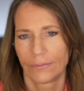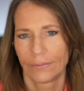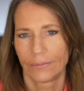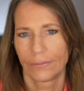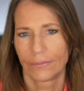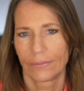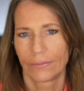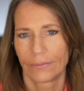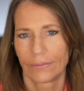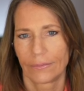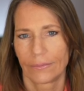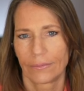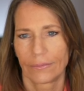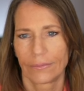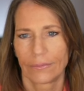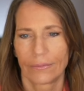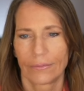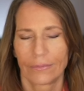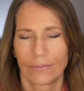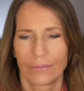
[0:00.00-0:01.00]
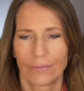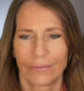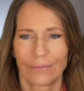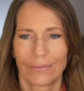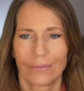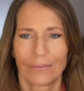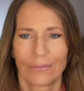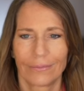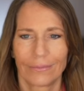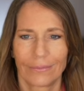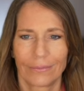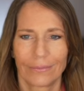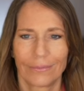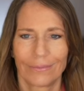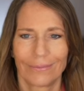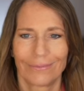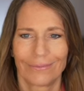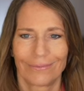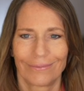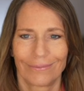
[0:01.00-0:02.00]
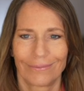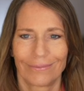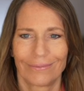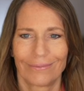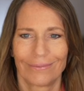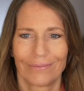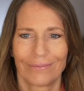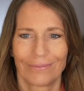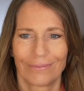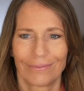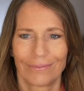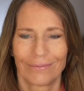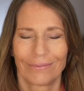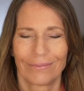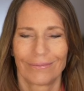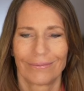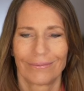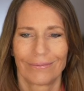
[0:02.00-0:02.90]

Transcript: (not speaking)